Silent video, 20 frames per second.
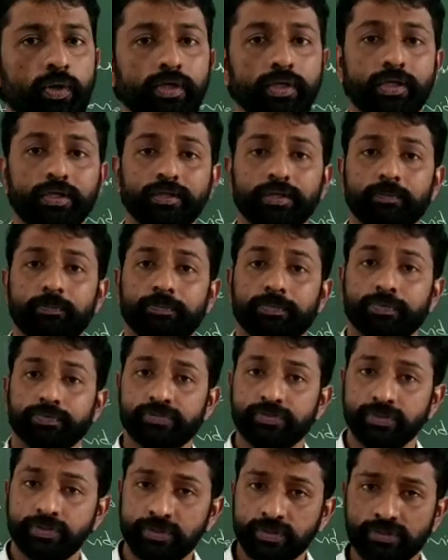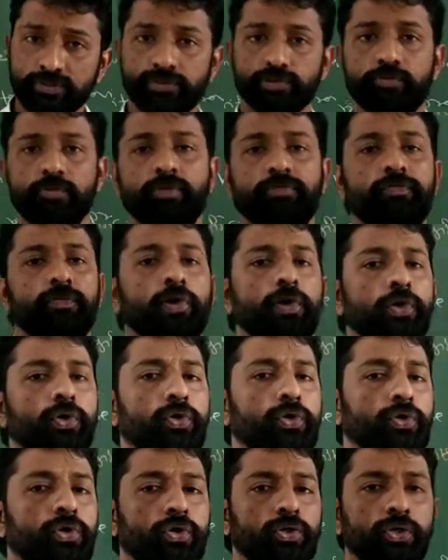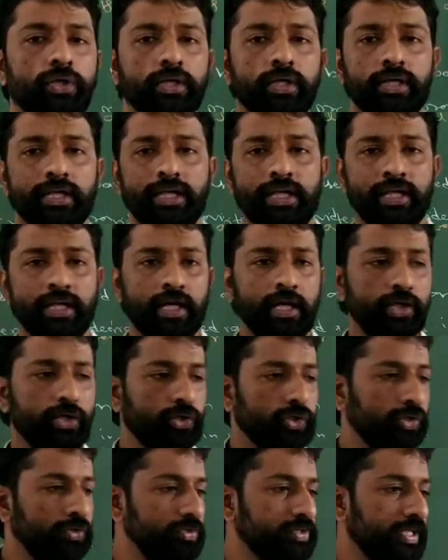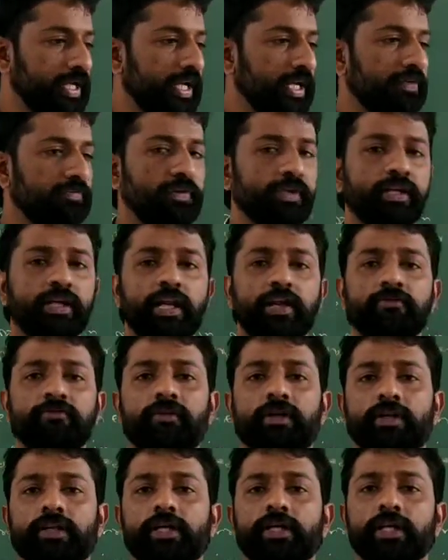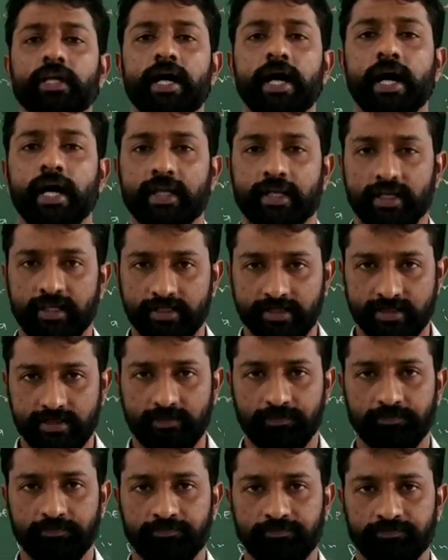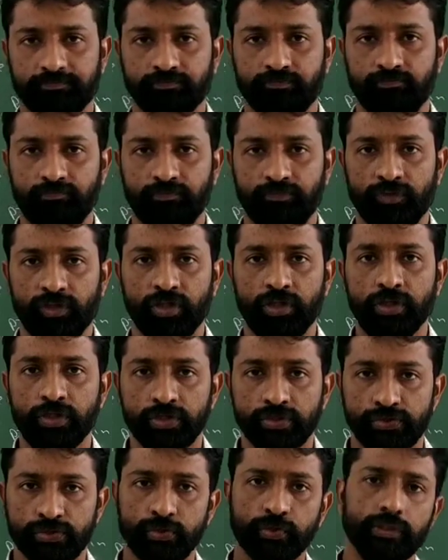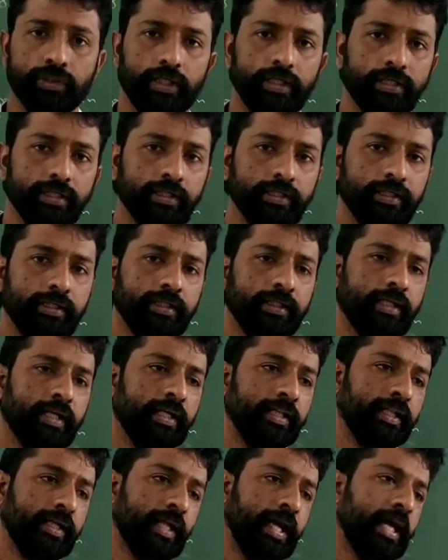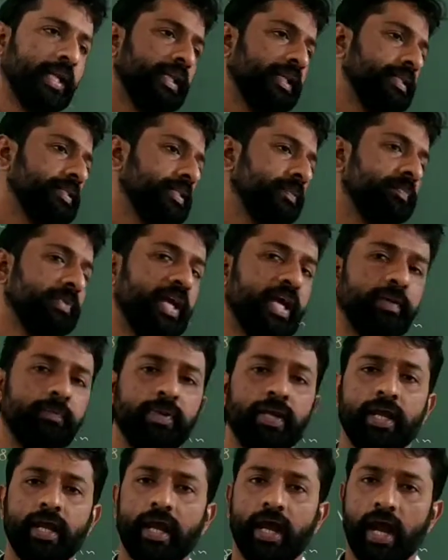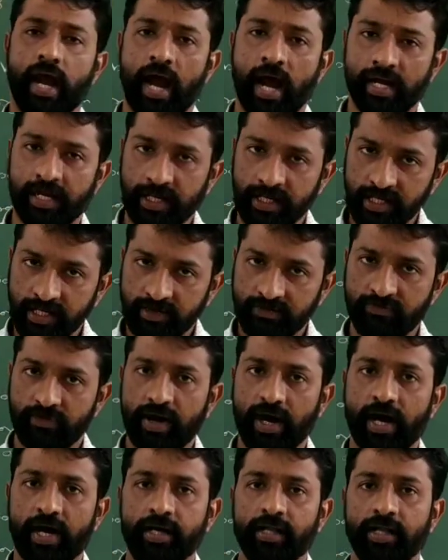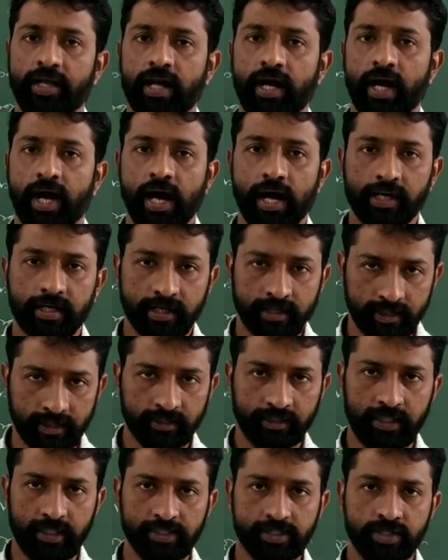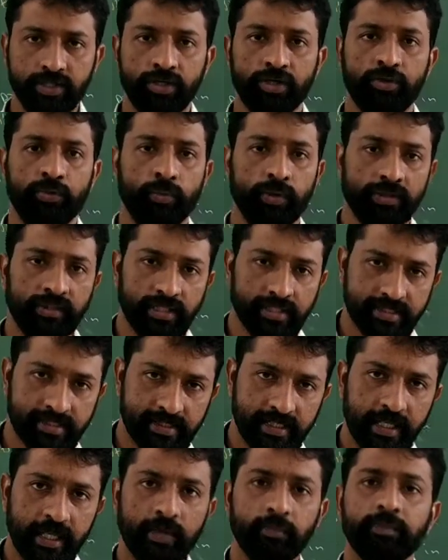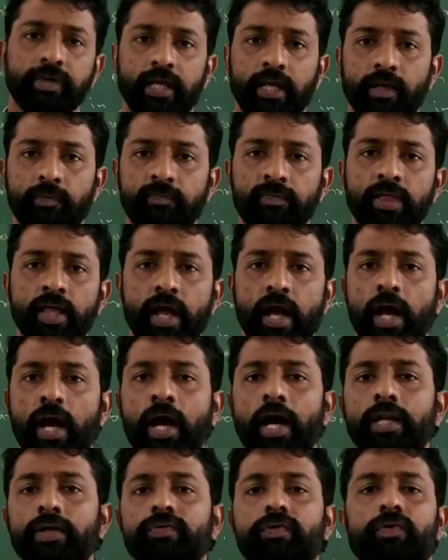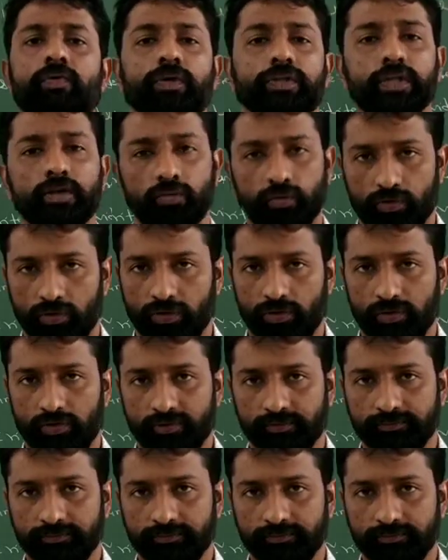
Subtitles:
are the procedures to be followed in order to give scientific name for that organism so that that organism can be identified or recognized with the same name all over the world.